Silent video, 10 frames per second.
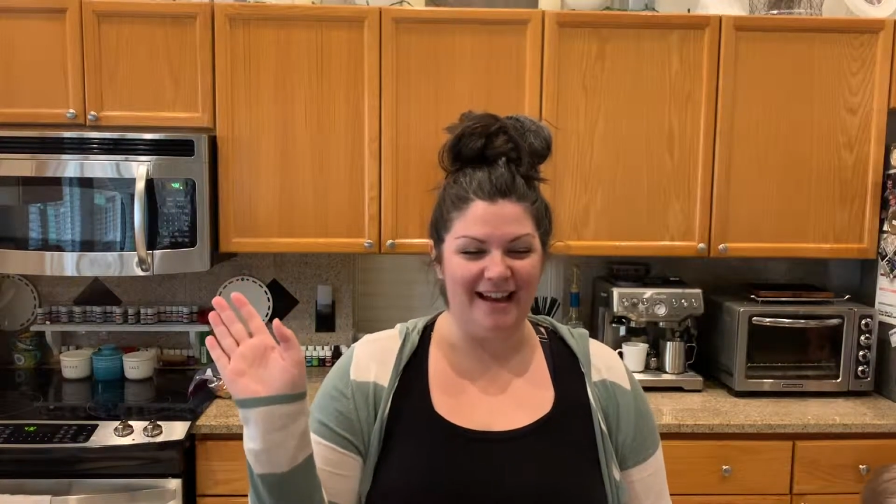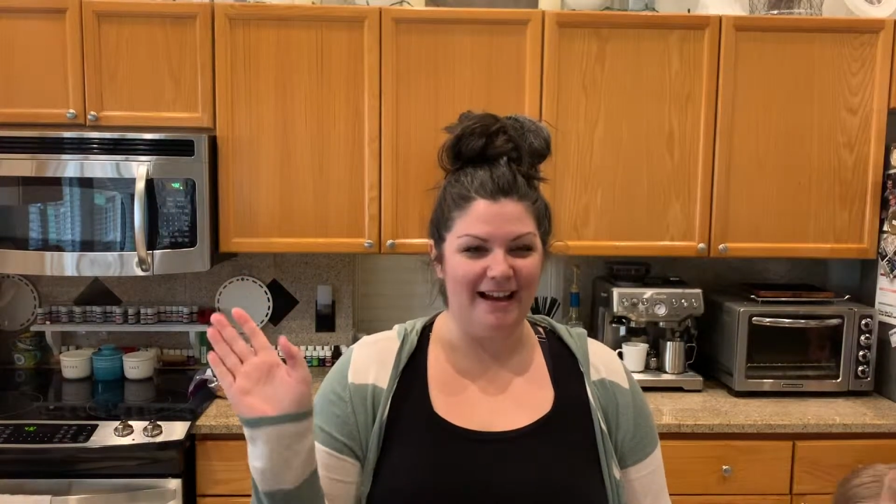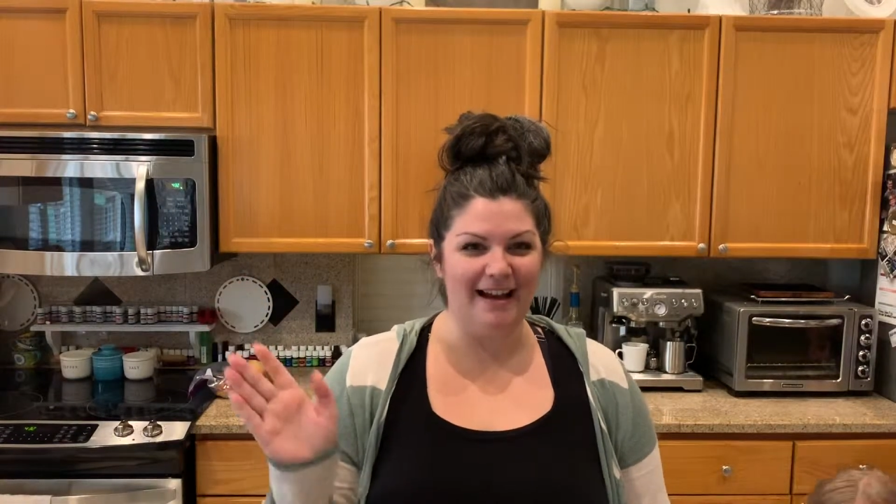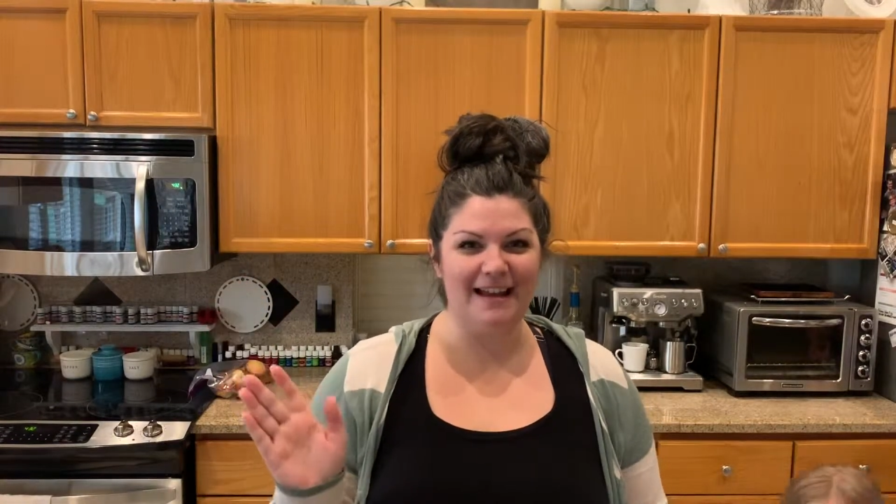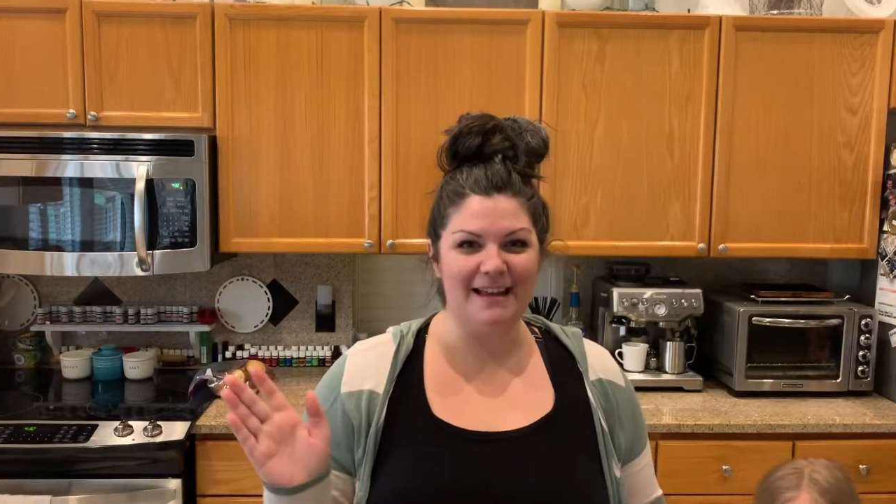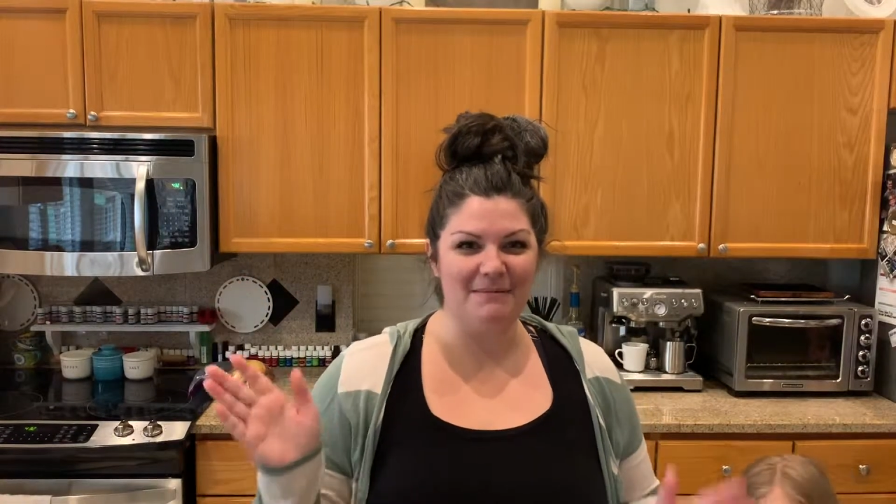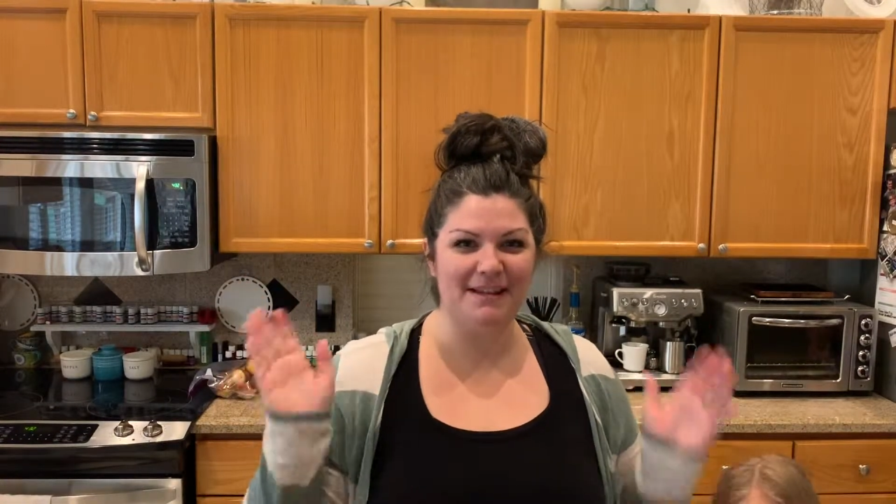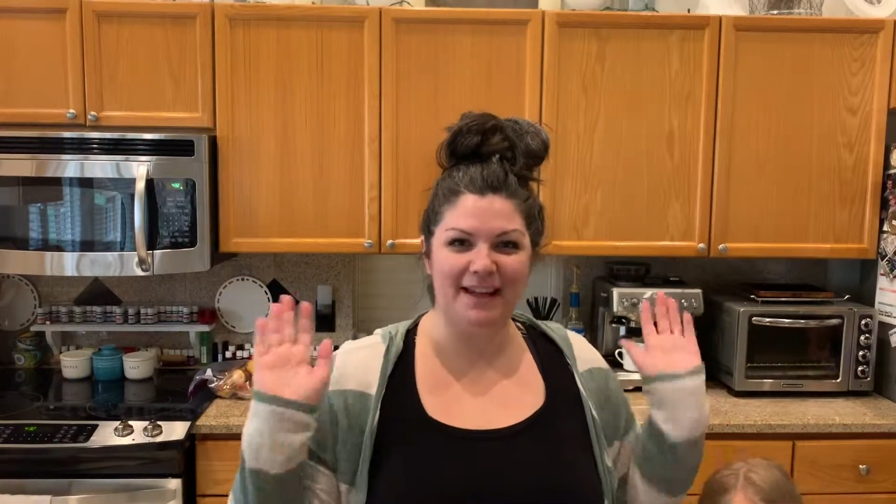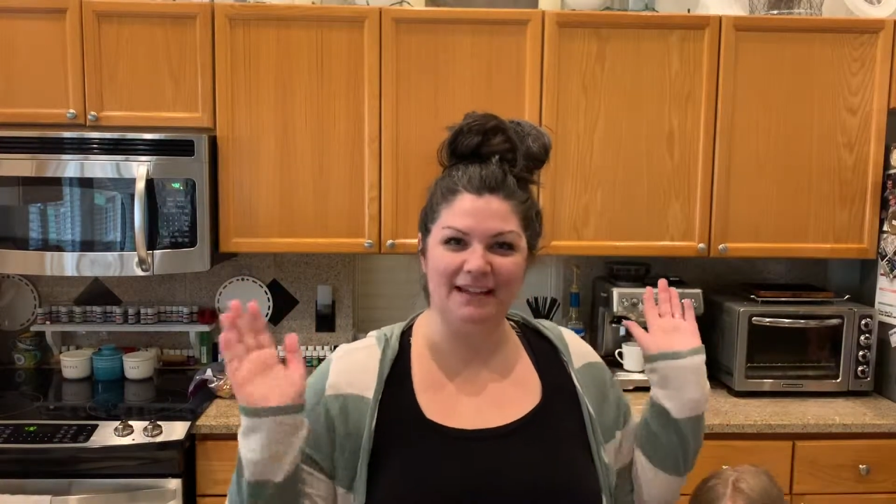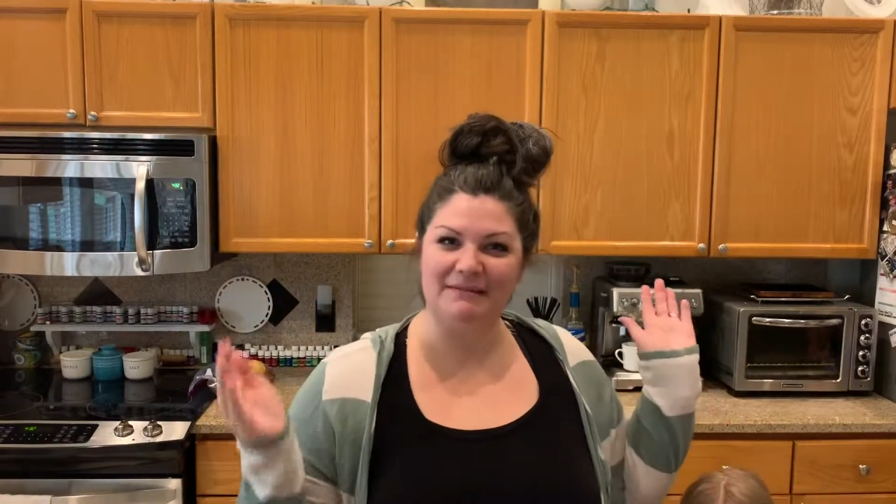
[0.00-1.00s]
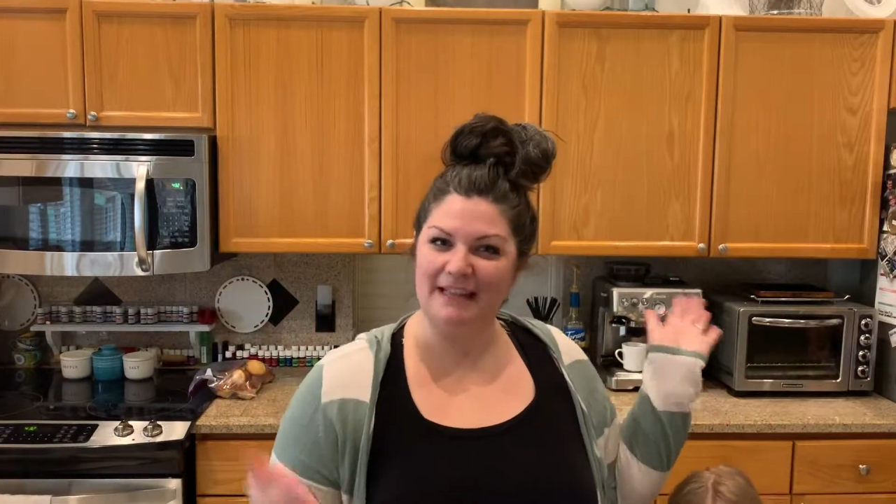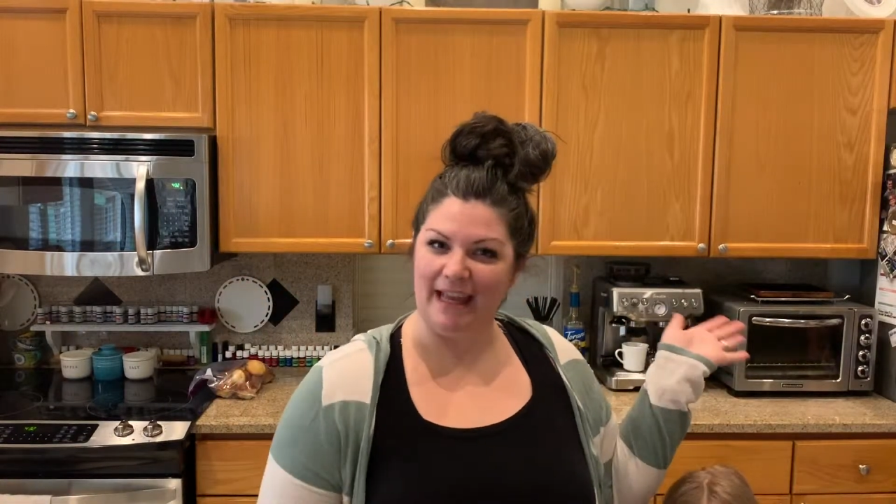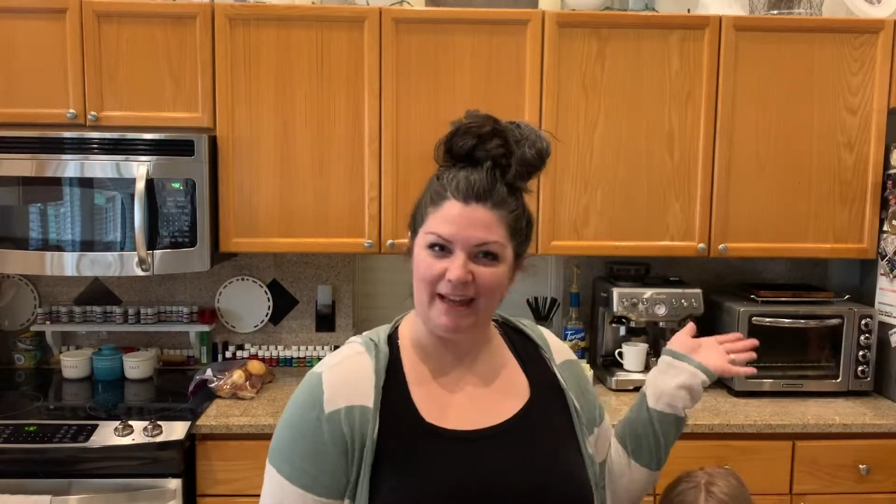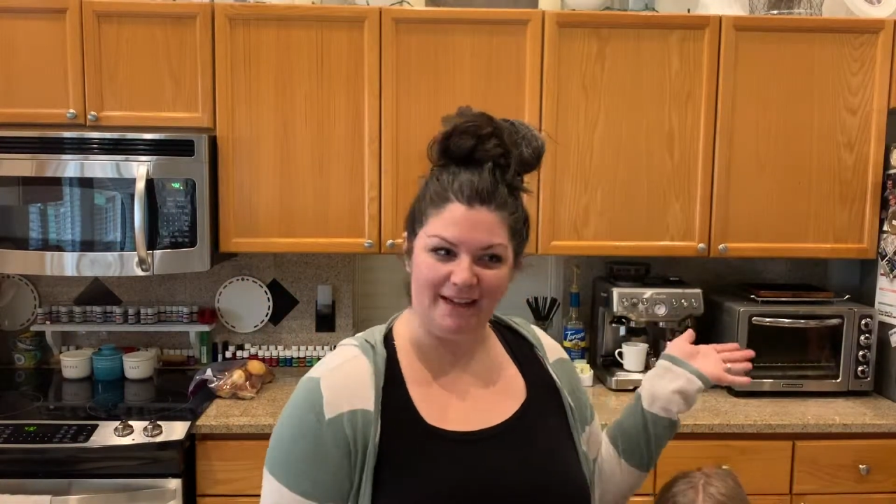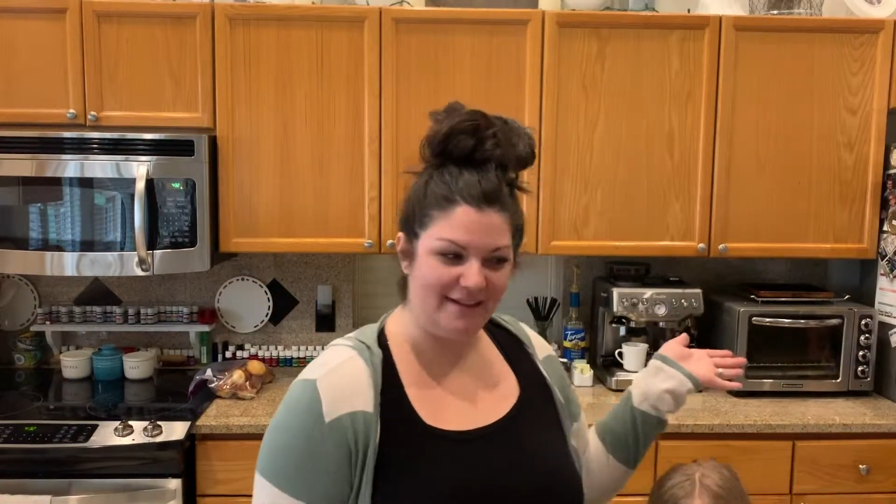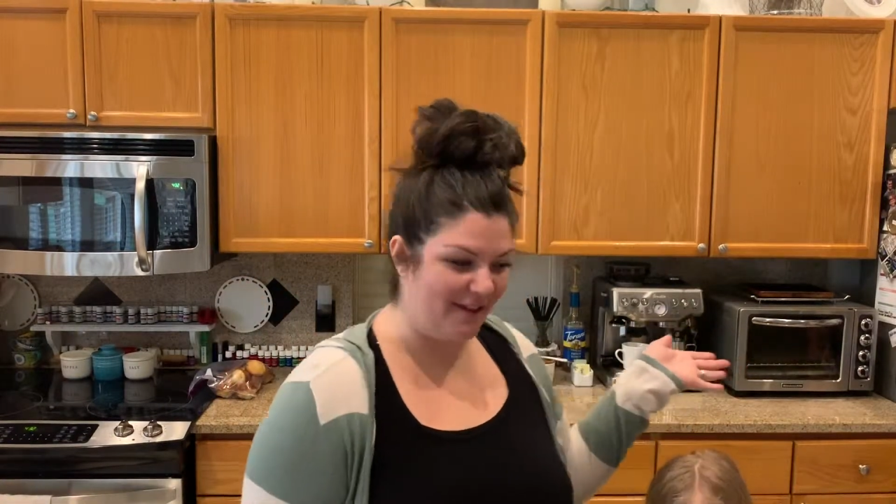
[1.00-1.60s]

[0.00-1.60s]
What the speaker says: I am here with Cadence,